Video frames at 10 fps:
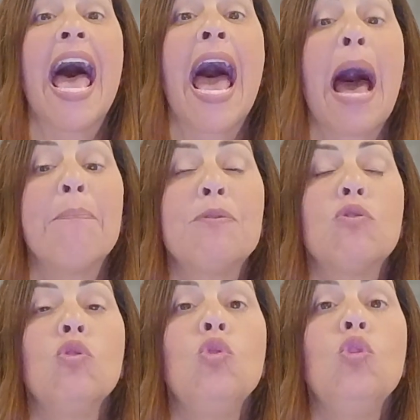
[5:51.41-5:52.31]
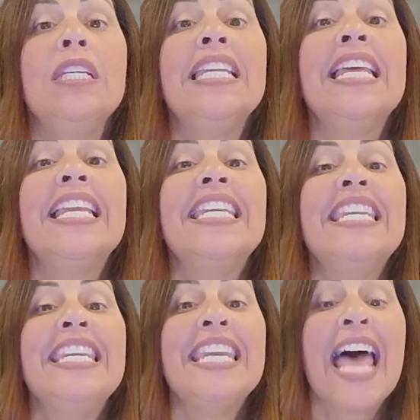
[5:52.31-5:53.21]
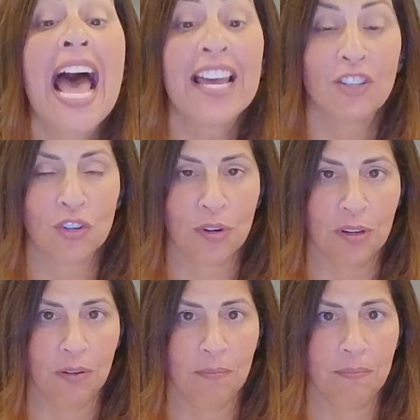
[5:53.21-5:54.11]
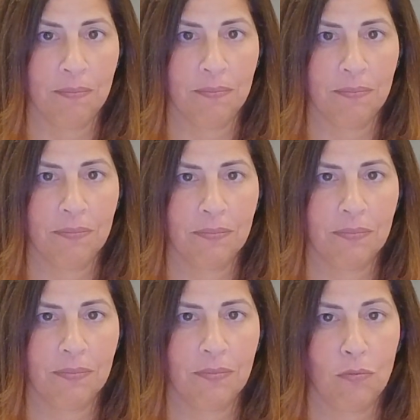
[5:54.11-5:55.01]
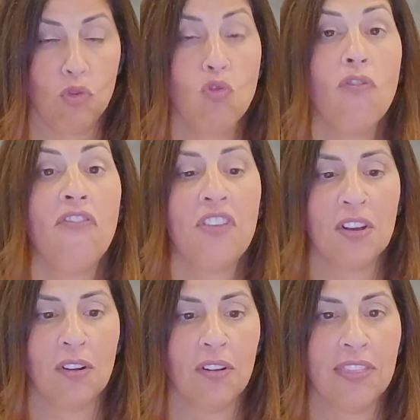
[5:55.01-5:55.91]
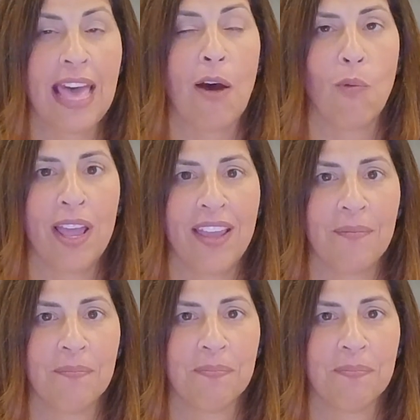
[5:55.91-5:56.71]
absolutely natural to feel that way.